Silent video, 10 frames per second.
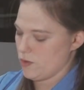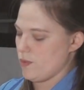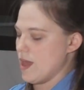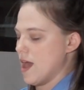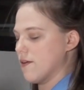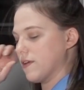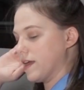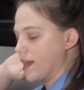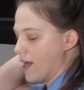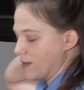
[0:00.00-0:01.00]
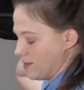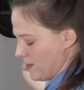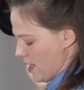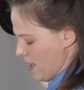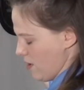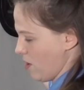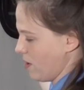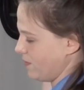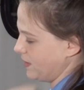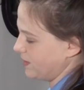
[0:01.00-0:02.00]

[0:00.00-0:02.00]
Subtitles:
We have an outside RV